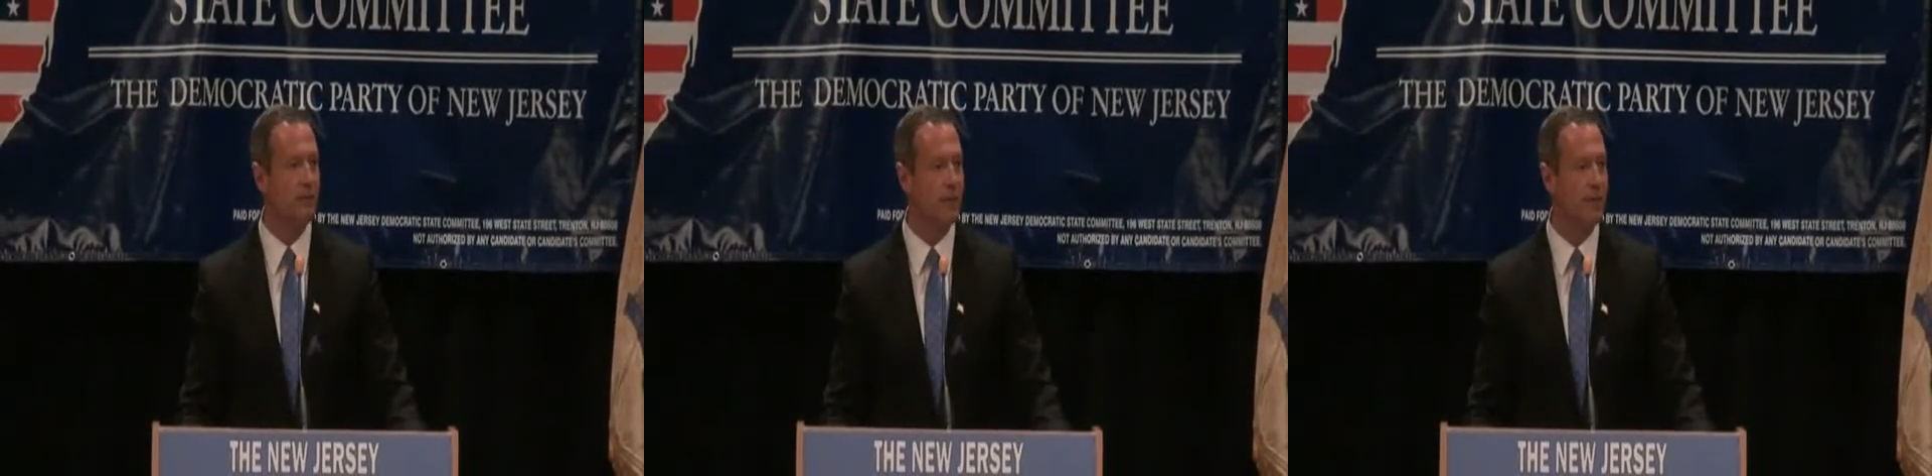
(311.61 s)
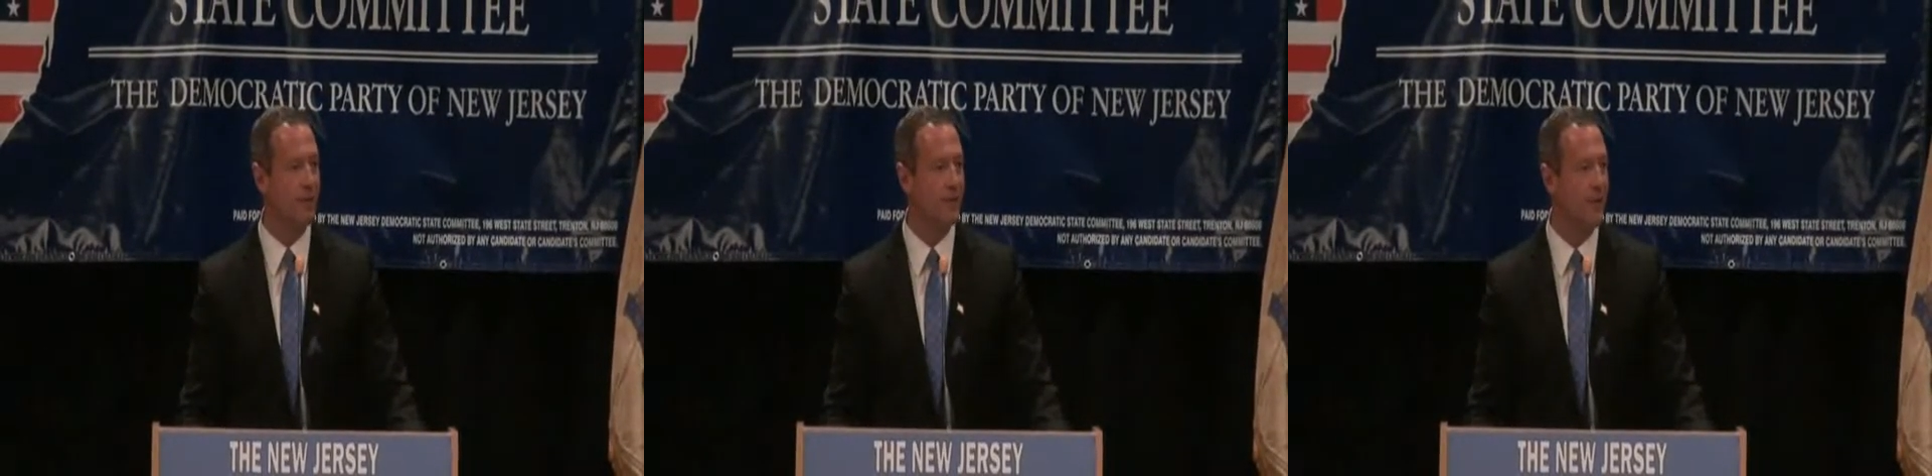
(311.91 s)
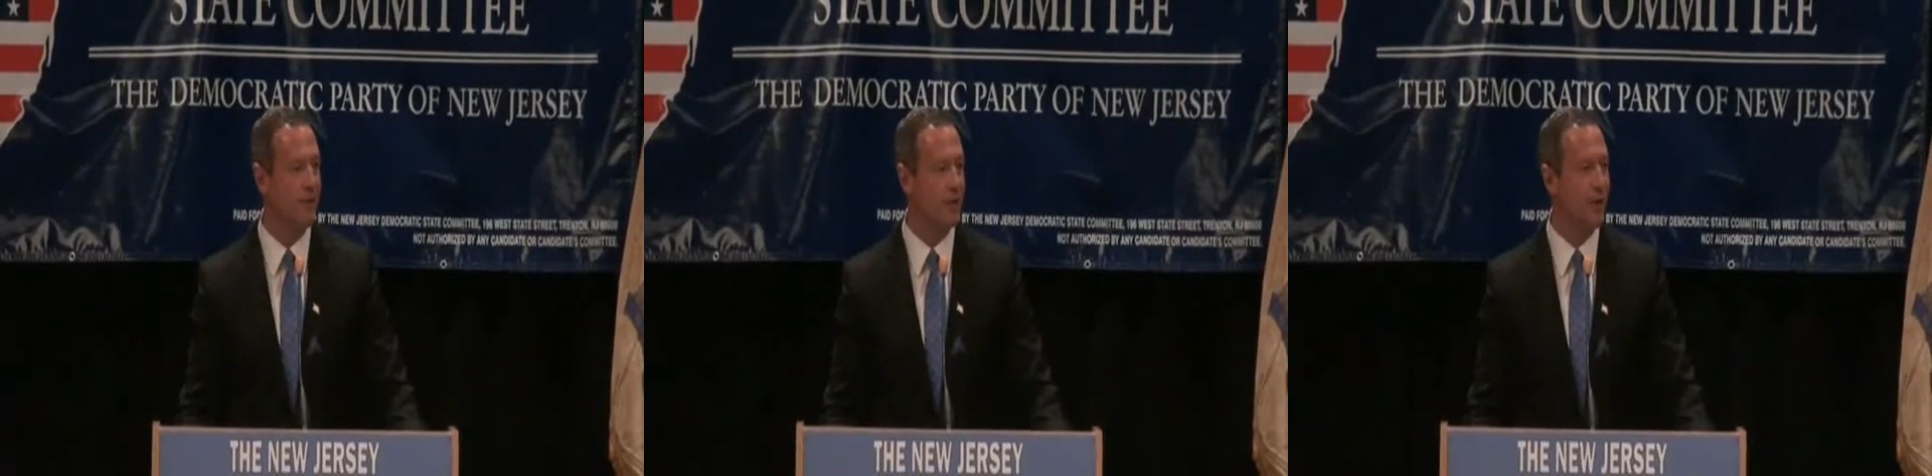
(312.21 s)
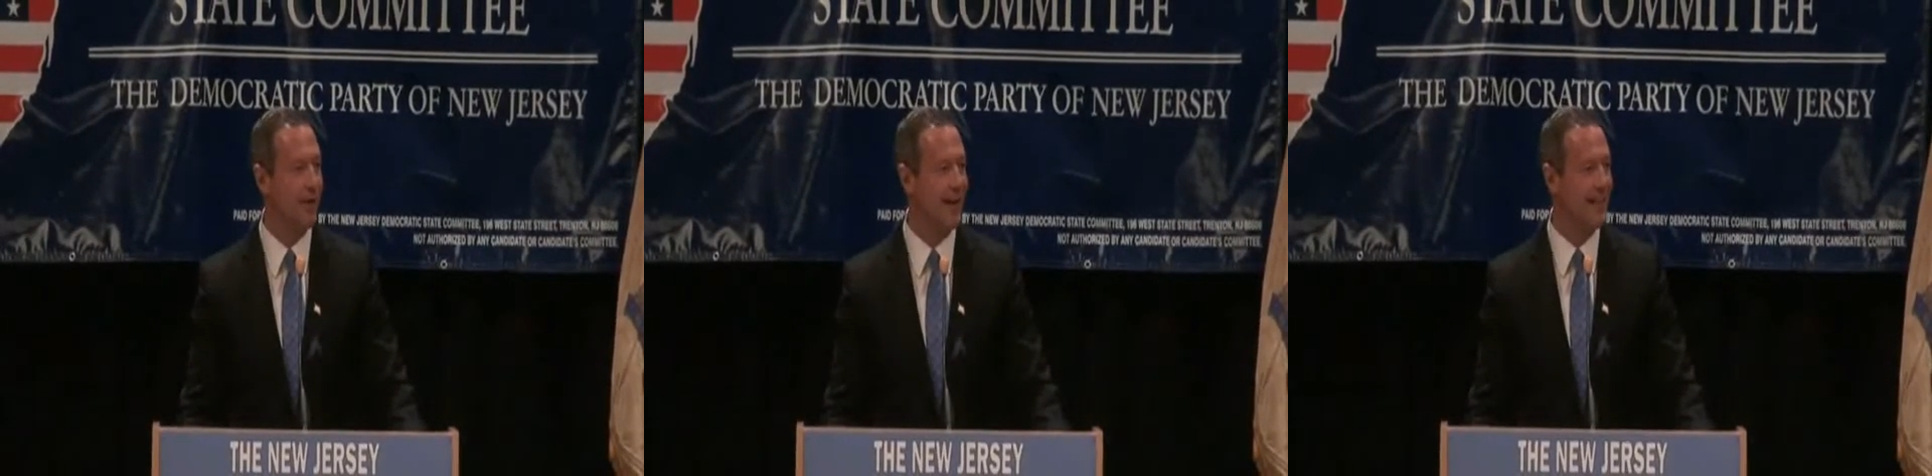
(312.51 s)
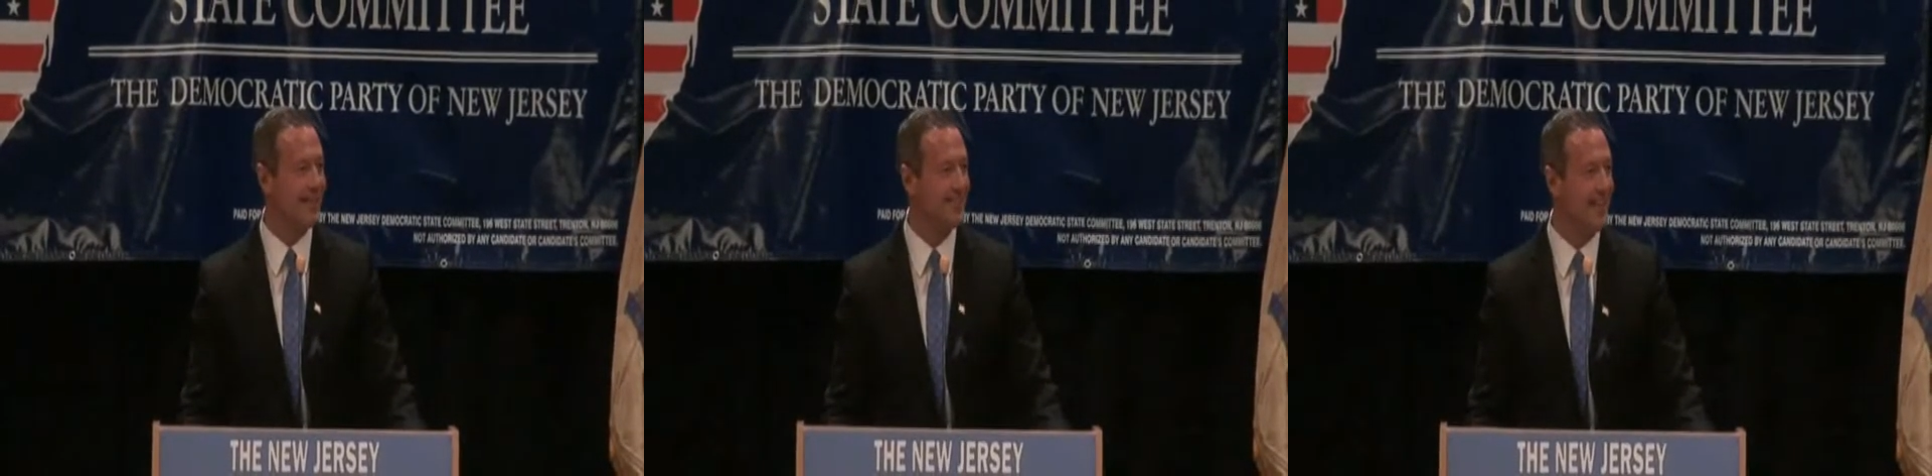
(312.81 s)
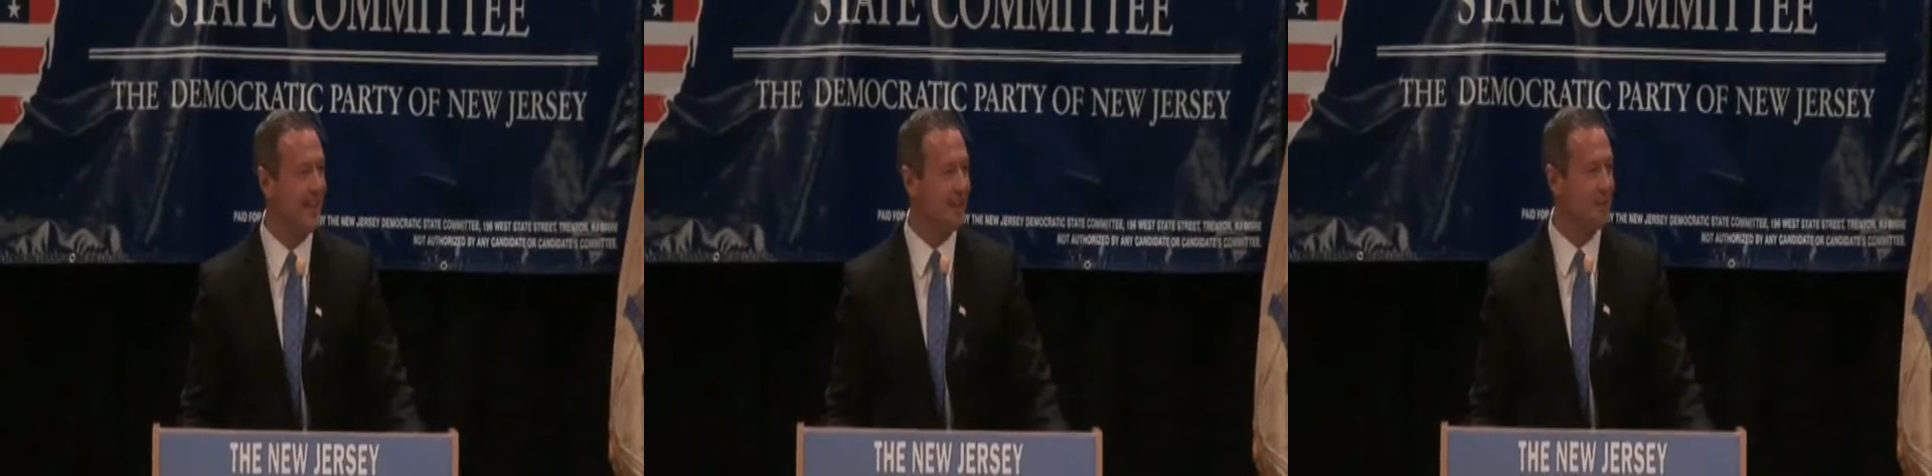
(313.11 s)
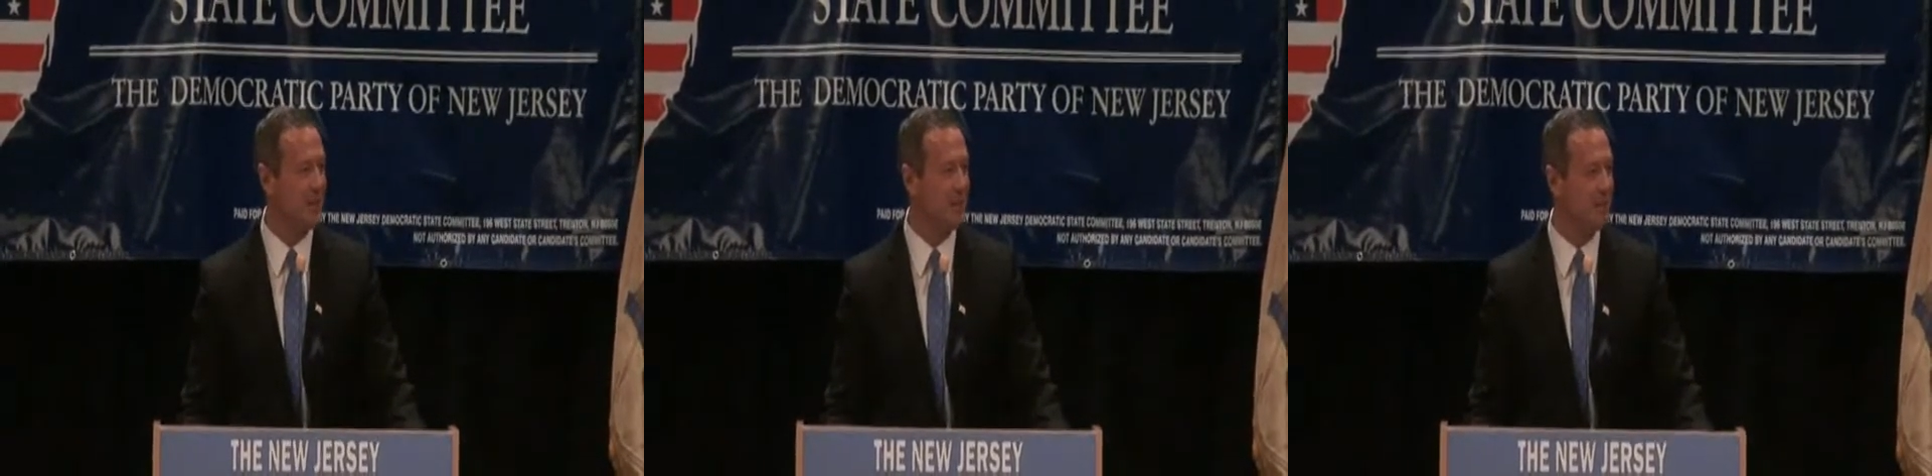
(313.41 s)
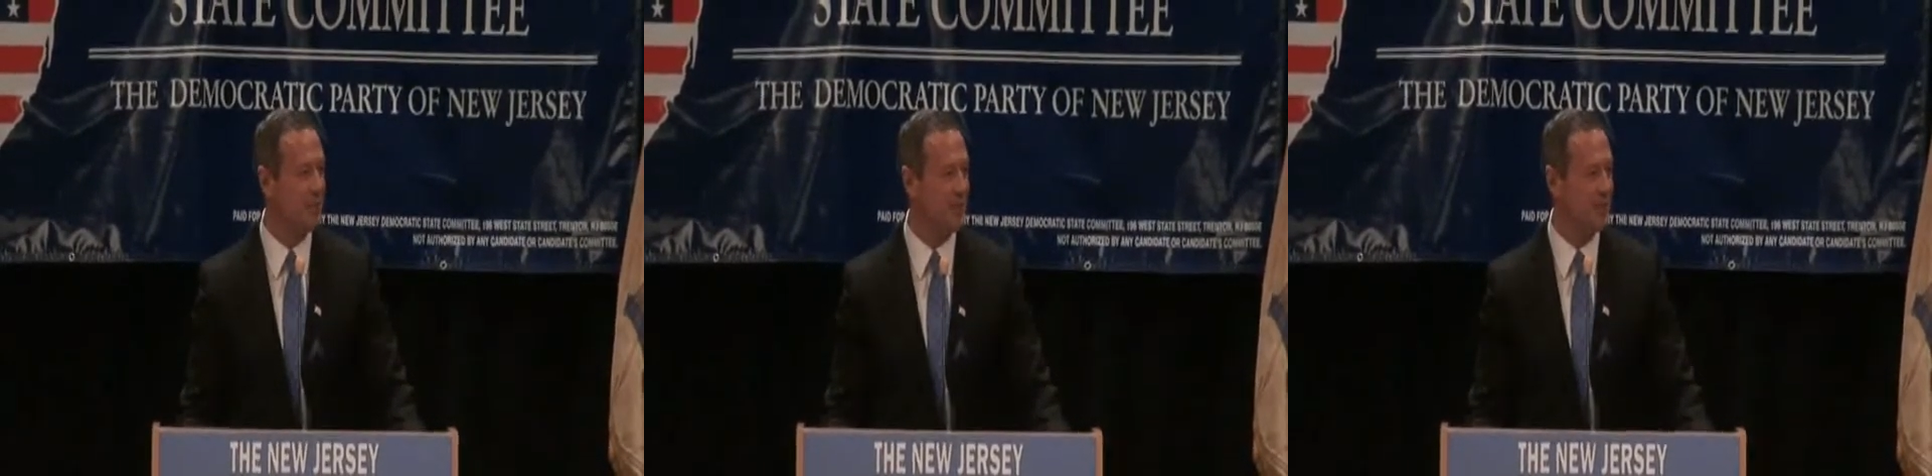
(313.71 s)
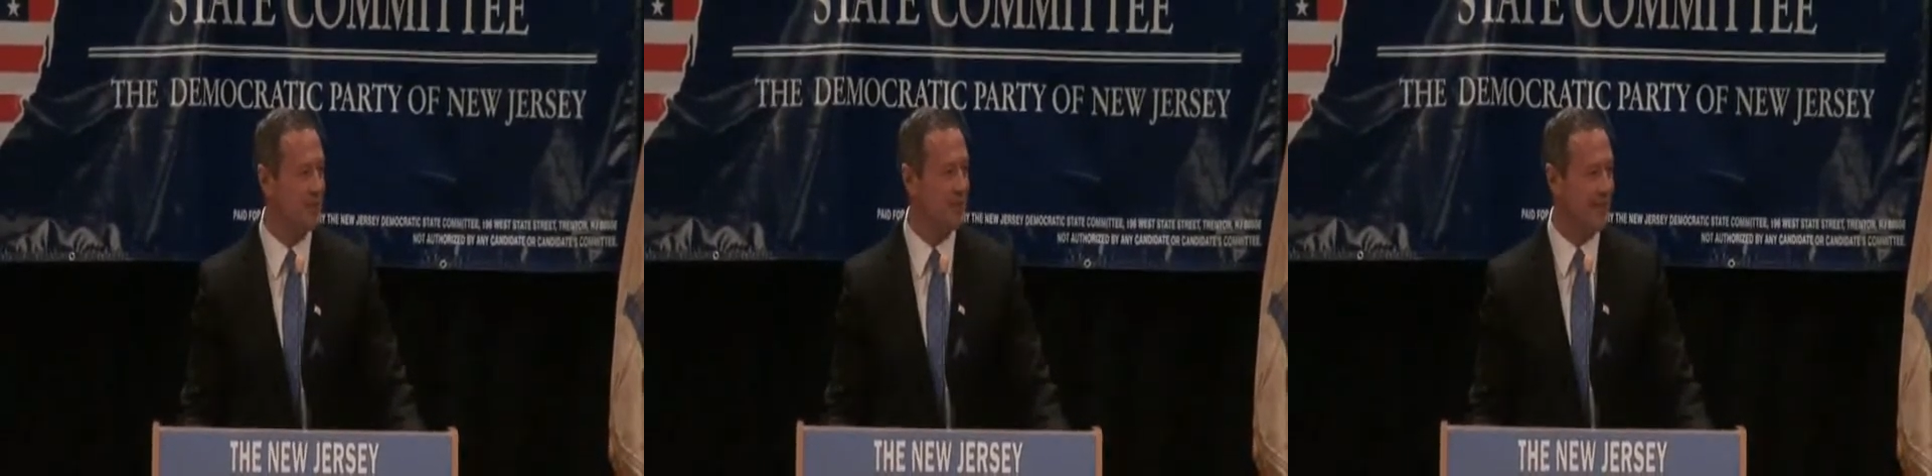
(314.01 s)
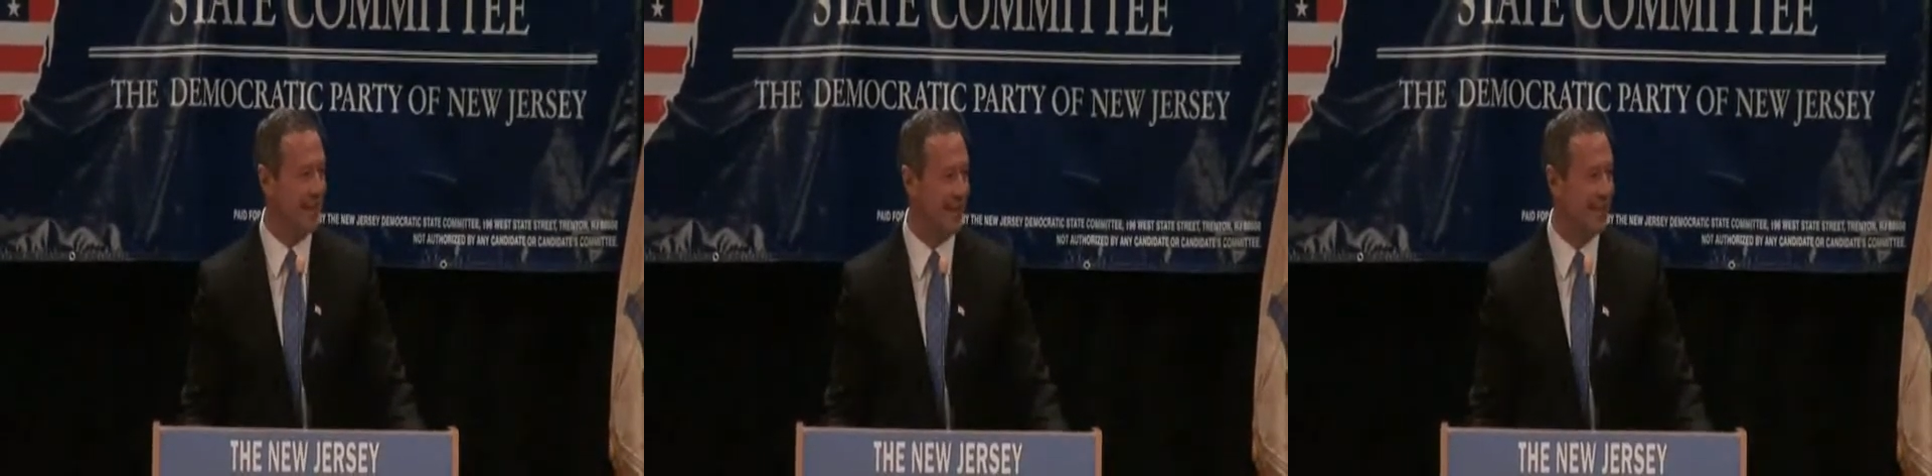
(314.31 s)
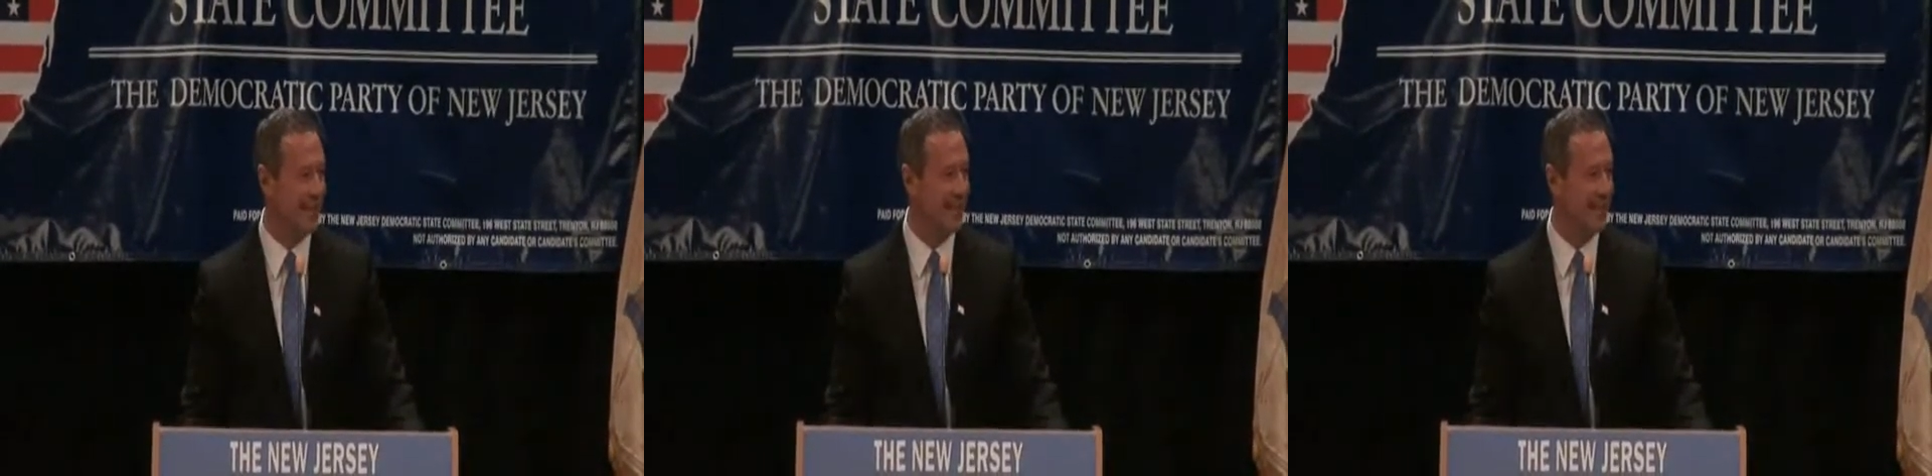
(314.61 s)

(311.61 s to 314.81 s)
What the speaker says: for your kindness and asking me to be with you today.